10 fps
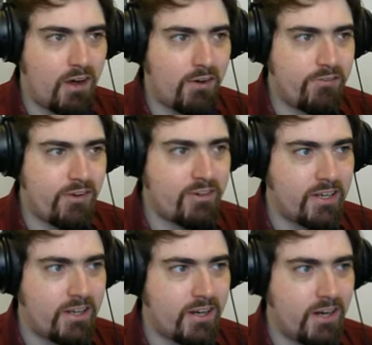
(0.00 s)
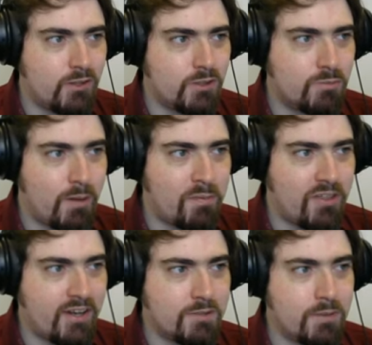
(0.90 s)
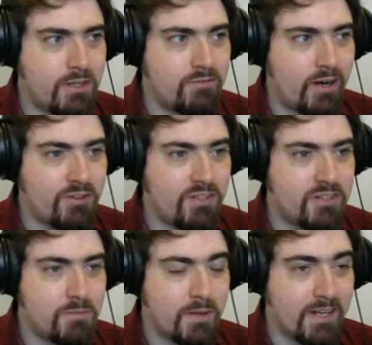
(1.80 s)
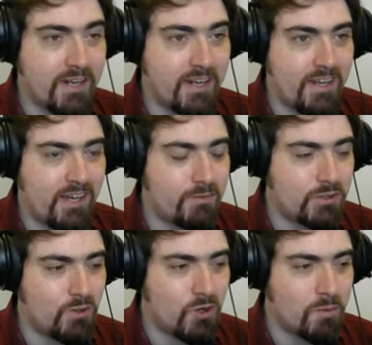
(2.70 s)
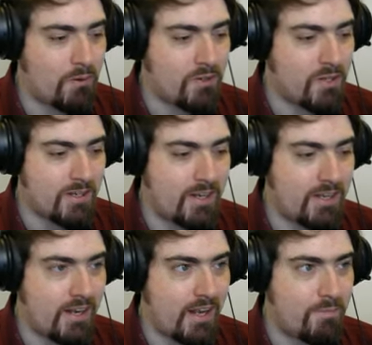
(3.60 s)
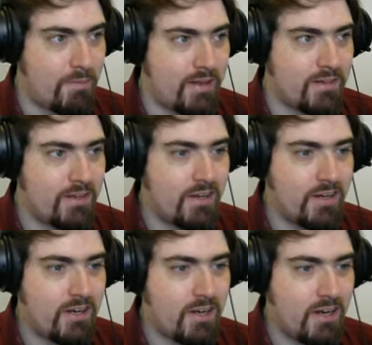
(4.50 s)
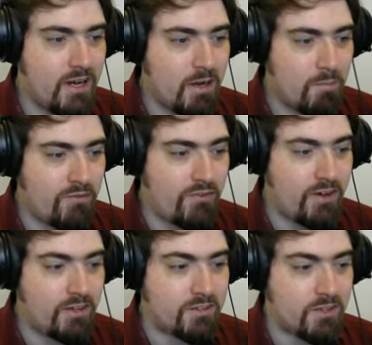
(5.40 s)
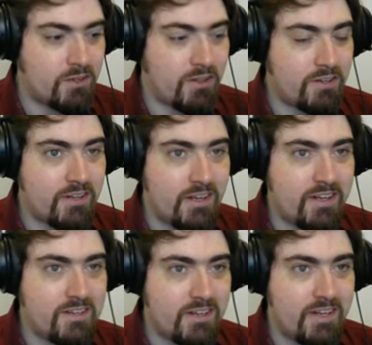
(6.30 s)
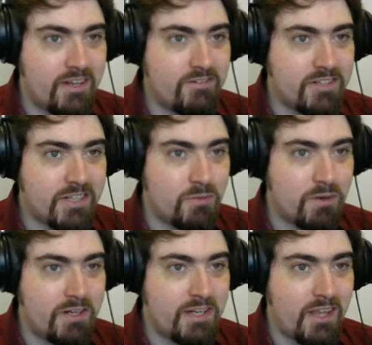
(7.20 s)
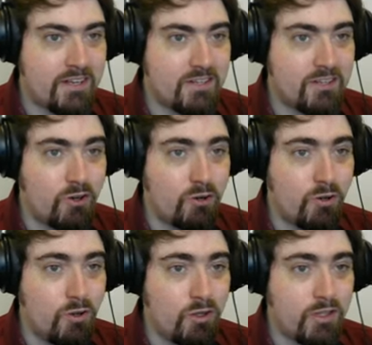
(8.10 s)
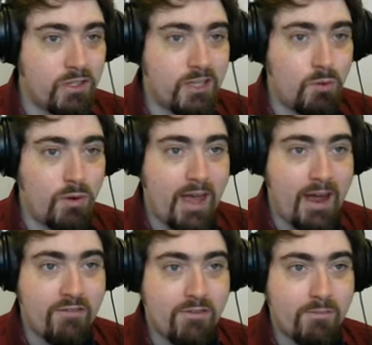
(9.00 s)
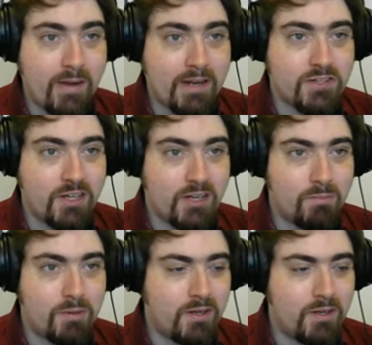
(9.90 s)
very old map, I think it's been around since the beginning, and we'll talk about it in a bit. But first, this is an interesting one in that it's an all UEF matchup.